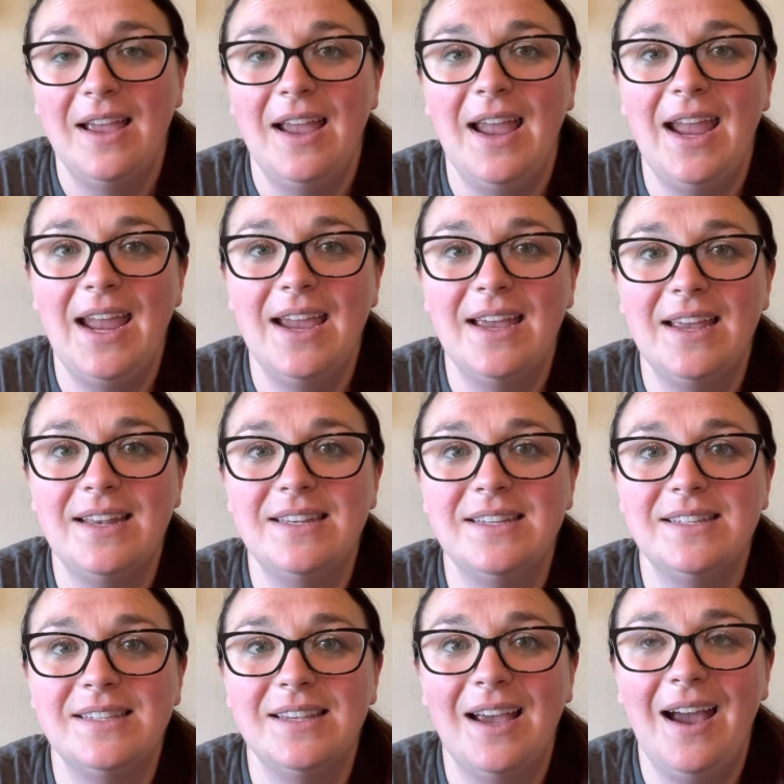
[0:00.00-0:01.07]

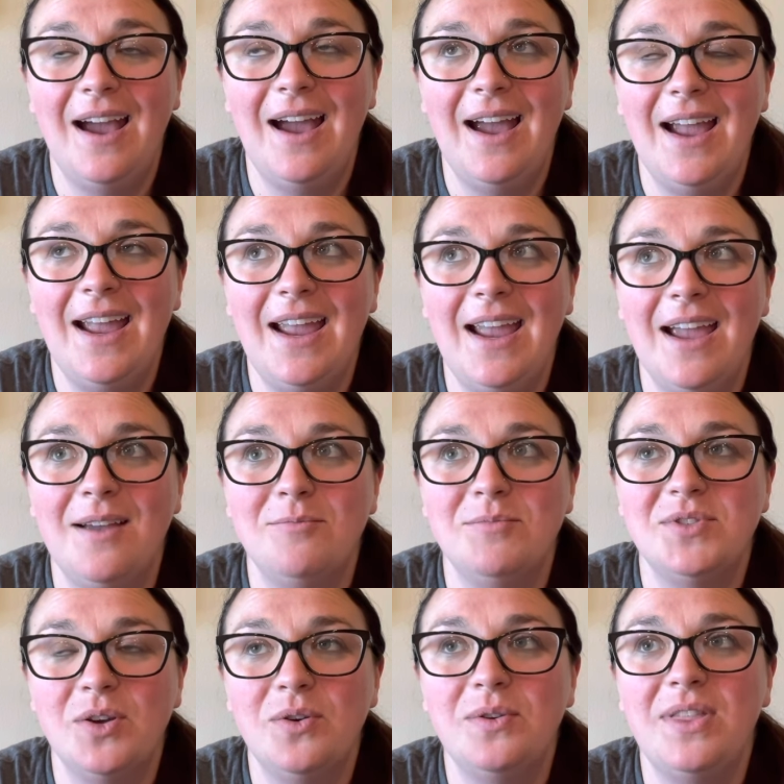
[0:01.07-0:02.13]
And I am
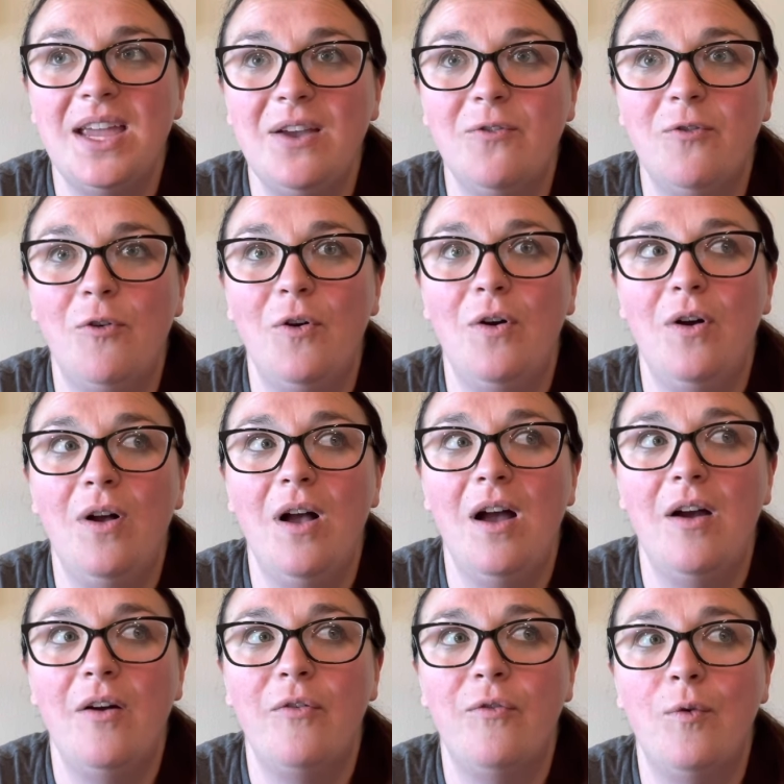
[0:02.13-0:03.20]
so thankful
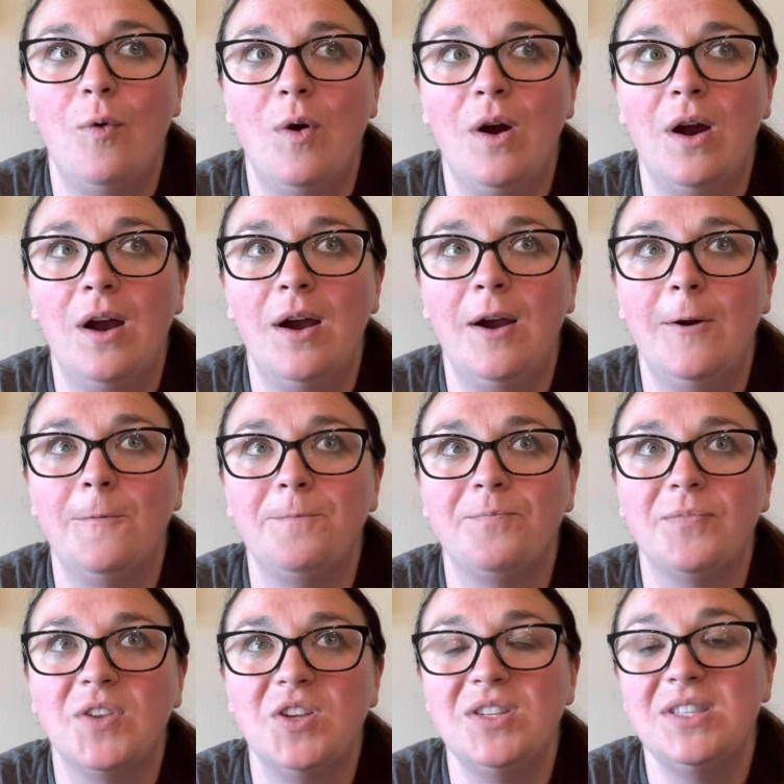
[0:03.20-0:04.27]
for
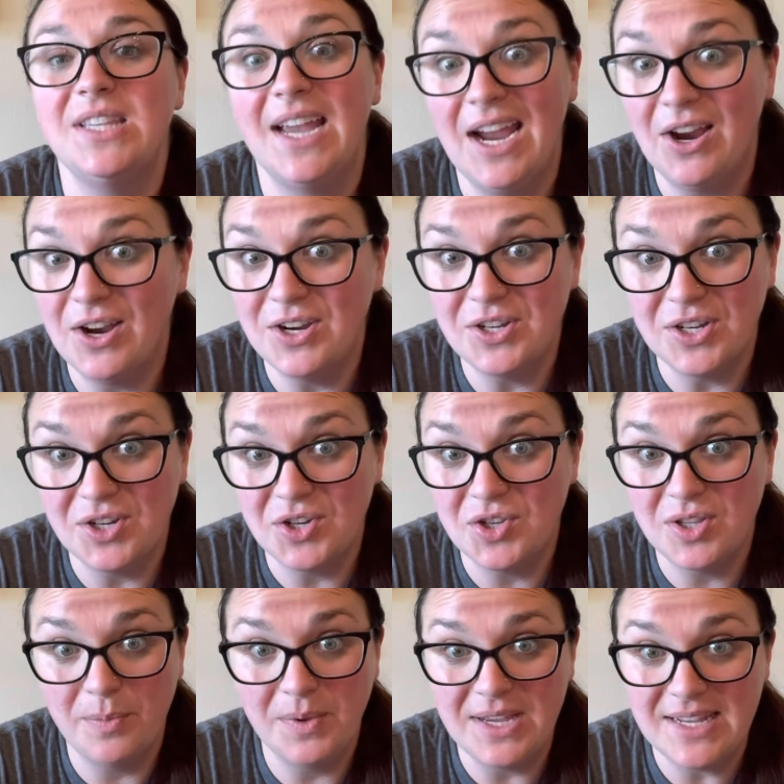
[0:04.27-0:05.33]
just the heritage,
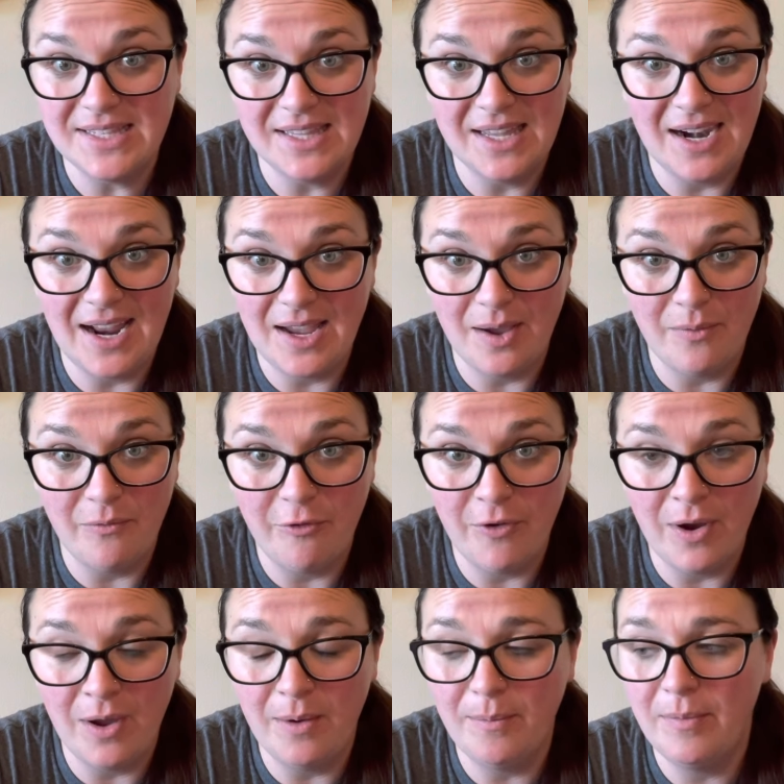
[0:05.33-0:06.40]
the place that I come
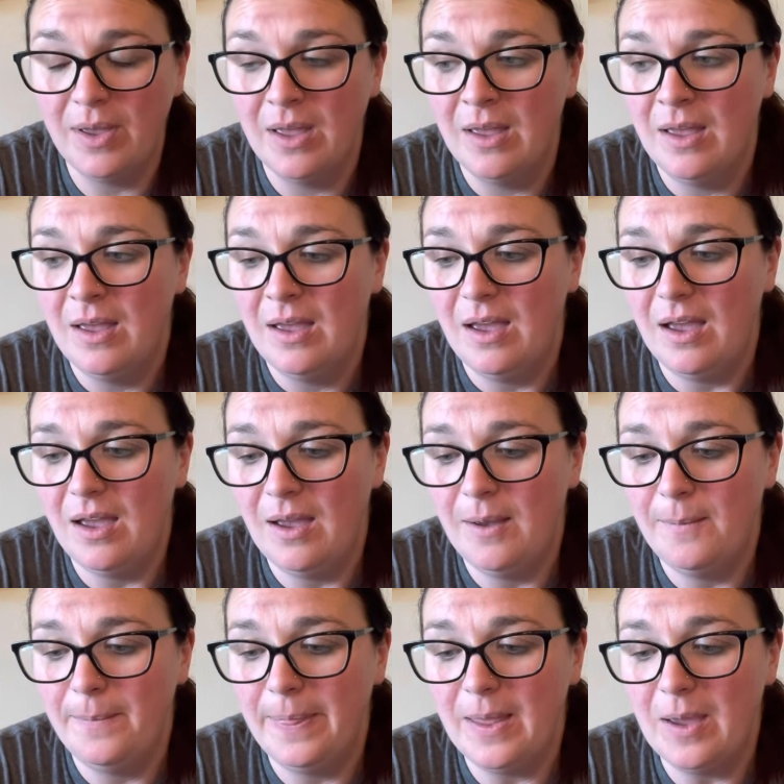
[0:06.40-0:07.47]
from.
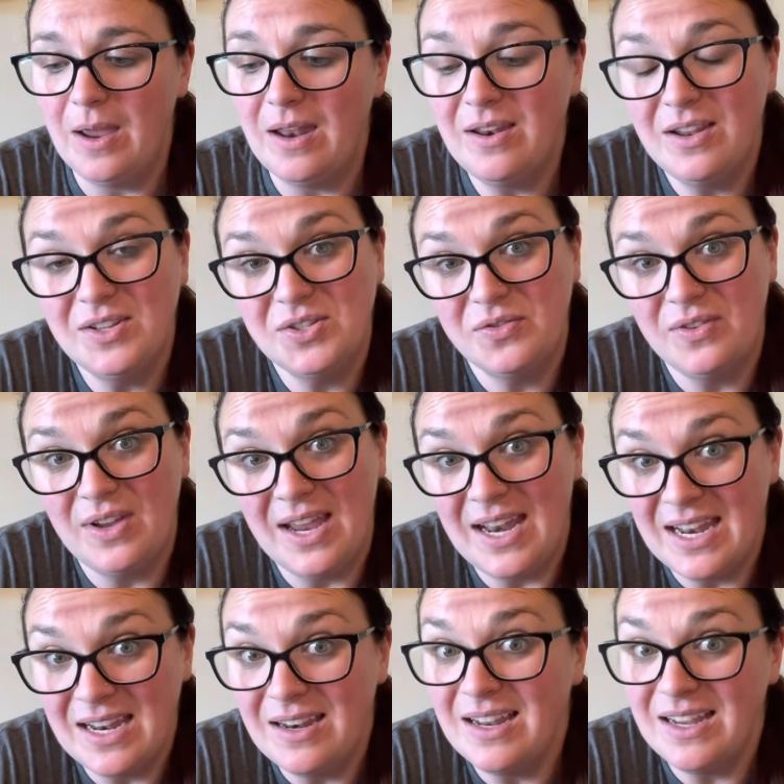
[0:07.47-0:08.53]
Um, and it's and
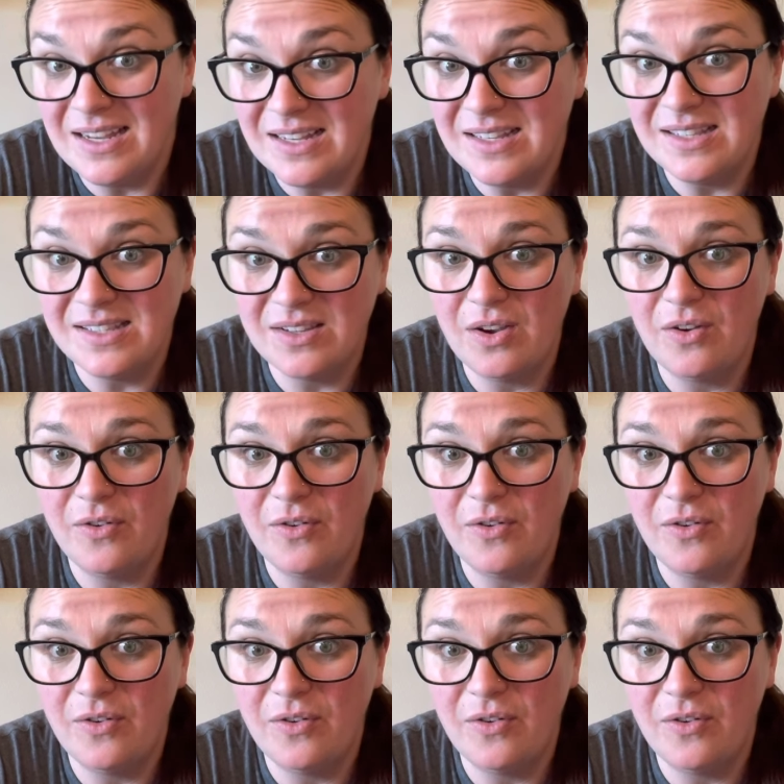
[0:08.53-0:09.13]
it is